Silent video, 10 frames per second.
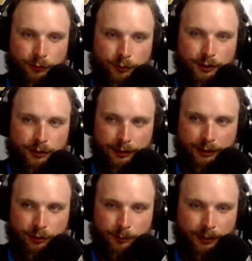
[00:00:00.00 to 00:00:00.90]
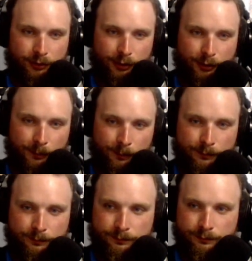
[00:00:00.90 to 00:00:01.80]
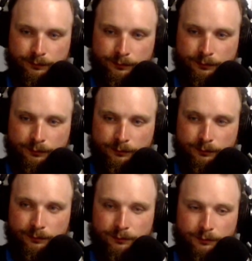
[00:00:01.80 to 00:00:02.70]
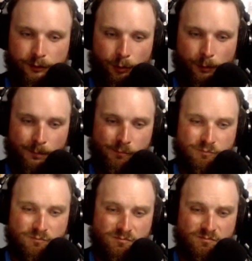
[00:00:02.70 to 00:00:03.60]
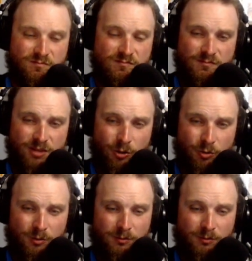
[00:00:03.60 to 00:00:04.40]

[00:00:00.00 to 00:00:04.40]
freeze like his best item. Cool. Ooh.